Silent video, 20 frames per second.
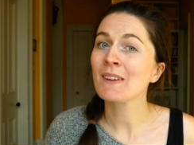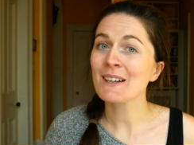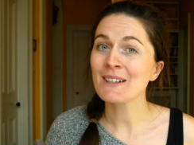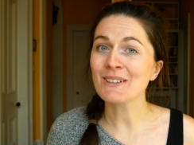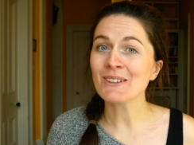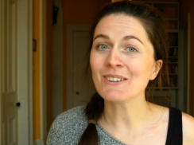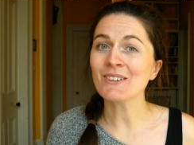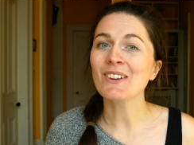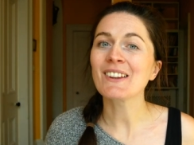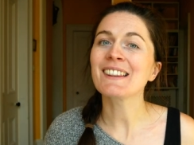
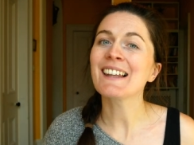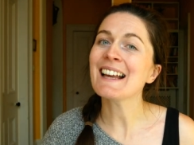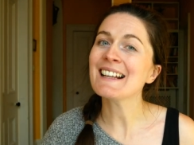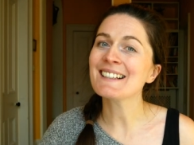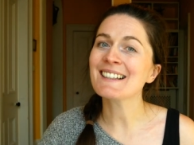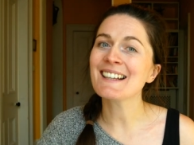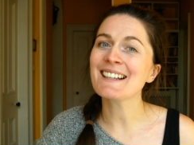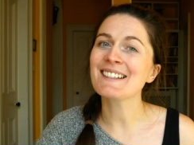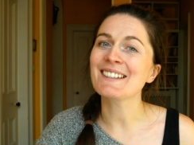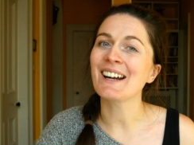So
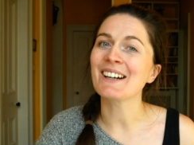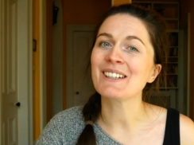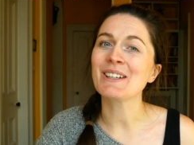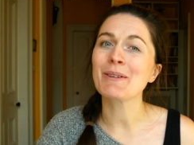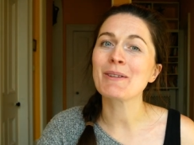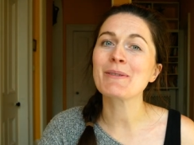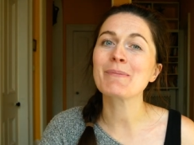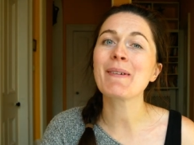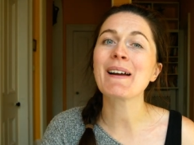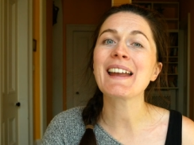let's get started
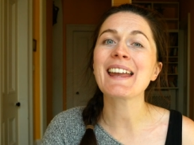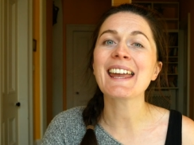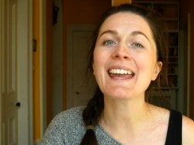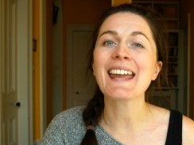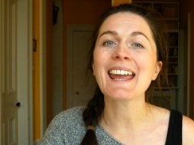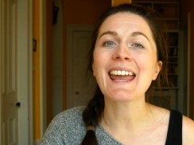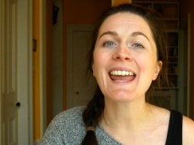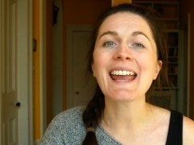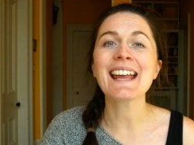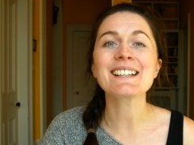with my
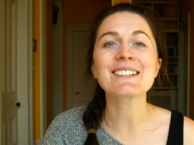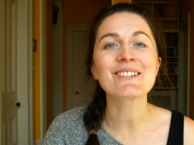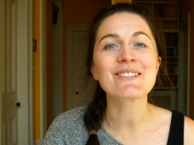eight